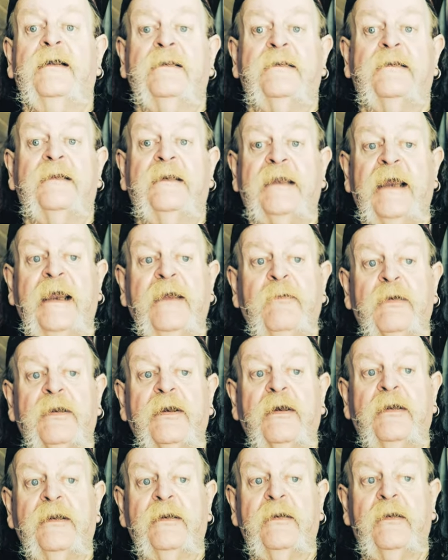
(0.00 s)
Today we're
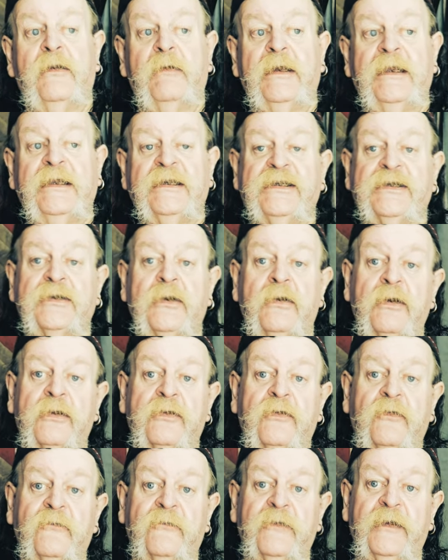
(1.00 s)
going to do a
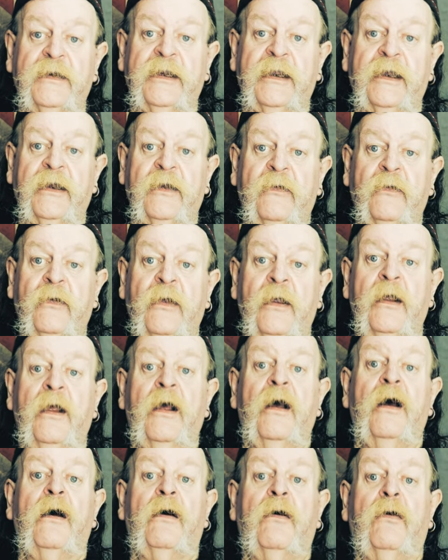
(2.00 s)
historical video
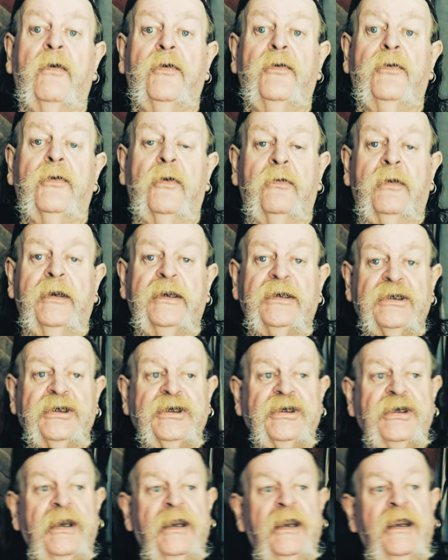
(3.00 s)
on
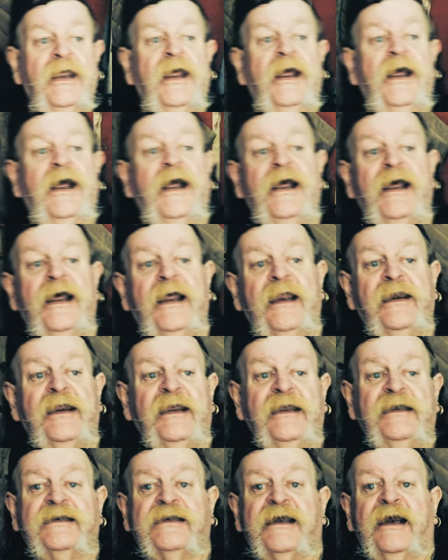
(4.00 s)
Norwich and
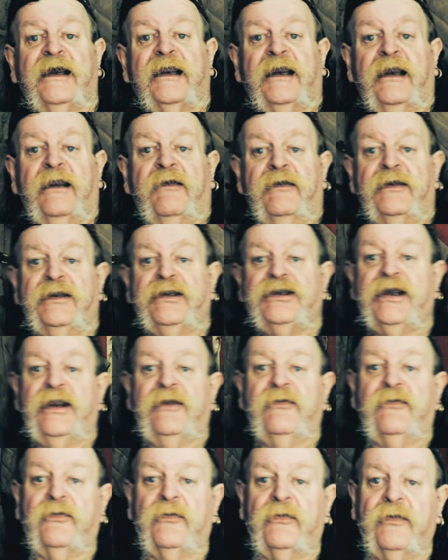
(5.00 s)
East Anglia in
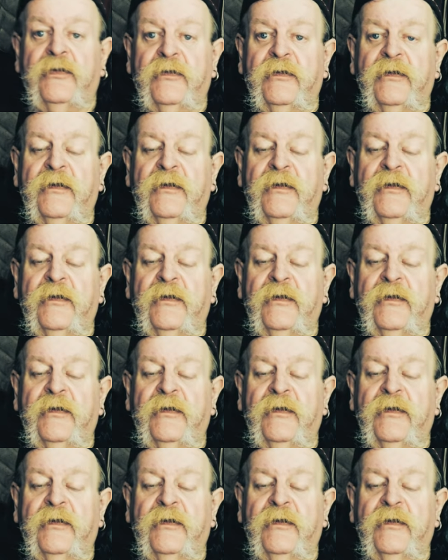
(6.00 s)
general.